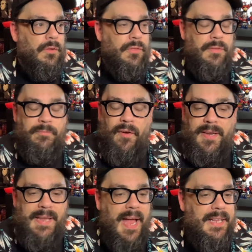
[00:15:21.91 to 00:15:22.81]

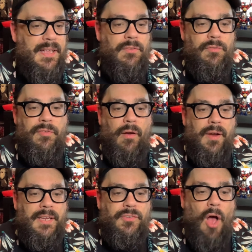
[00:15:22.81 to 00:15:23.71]
very negative,
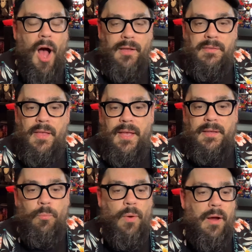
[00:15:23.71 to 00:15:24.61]
very toxic,
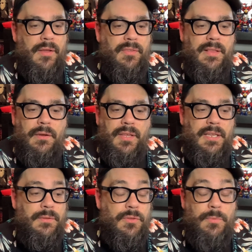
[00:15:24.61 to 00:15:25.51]
where
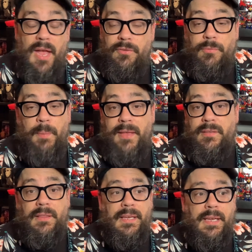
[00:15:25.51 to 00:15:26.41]
it's
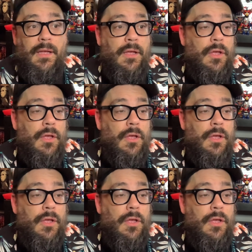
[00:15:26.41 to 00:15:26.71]
basically